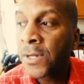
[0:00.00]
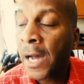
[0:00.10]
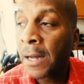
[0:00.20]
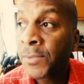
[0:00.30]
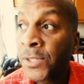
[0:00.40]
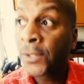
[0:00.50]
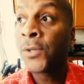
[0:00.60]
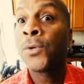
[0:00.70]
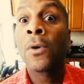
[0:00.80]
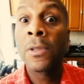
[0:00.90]
Um,
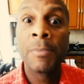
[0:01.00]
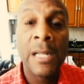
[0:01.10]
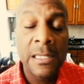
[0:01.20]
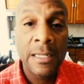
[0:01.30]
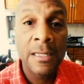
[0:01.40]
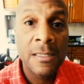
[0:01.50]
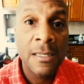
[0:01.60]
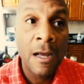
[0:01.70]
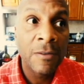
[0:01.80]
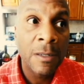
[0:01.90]
secure the blessings
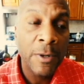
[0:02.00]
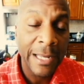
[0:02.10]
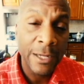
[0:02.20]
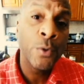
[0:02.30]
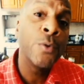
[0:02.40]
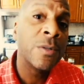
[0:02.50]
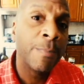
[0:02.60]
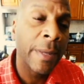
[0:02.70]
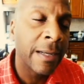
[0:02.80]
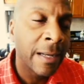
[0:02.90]
of liberty, and who has
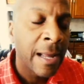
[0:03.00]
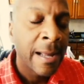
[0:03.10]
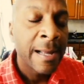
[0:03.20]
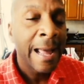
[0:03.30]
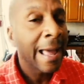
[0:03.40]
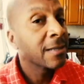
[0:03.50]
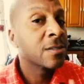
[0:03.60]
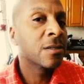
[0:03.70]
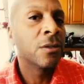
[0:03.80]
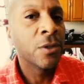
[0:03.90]
been
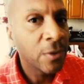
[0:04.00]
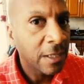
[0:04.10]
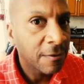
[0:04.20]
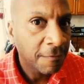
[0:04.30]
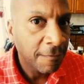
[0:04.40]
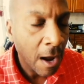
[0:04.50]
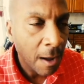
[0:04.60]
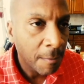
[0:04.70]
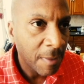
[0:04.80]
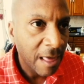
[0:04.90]
excluded
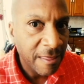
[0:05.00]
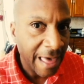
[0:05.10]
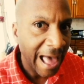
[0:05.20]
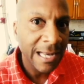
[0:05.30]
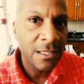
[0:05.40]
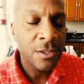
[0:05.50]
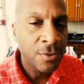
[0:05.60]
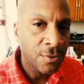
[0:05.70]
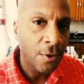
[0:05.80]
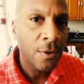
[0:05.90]
from that
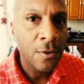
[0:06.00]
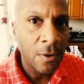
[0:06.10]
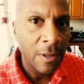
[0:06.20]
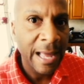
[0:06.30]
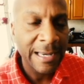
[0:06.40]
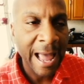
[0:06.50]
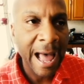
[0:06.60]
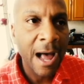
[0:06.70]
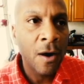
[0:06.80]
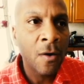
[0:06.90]
circle, and
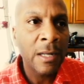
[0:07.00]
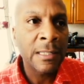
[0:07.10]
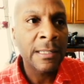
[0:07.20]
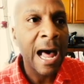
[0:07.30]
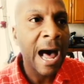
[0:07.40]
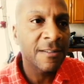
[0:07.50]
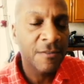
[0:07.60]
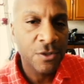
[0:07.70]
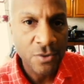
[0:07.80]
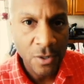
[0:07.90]
how a lot of
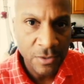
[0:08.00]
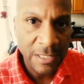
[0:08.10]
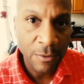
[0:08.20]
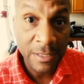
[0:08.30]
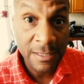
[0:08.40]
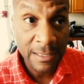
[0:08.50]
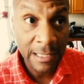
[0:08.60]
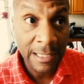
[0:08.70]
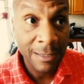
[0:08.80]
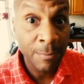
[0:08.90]
the struggles that we
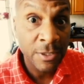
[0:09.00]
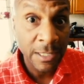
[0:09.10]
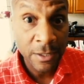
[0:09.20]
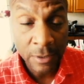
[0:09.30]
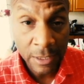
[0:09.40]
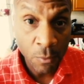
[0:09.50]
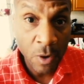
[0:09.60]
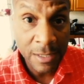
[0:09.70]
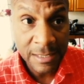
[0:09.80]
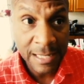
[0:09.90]
see, particularly
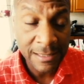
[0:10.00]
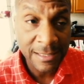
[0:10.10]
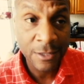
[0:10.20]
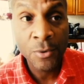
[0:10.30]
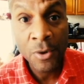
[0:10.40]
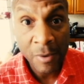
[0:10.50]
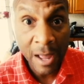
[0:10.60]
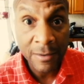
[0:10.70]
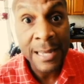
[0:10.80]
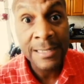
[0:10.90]
ones that center
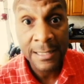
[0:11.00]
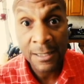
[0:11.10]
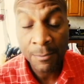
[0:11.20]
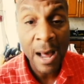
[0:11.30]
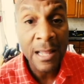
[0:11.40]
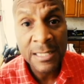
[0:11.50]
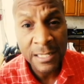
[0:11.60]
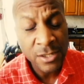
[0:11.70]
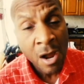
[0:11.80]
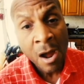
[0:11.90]
around identity
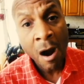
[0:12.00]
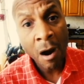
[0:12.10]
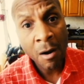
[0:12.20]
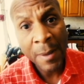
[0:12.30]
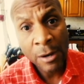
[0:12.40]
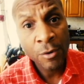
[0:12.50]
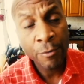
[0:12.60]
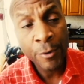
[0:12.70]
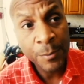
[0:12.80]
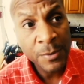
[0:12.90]
politics, are about
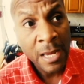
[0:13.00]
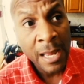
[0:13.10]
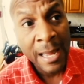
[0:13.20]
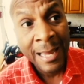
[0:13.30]
groups,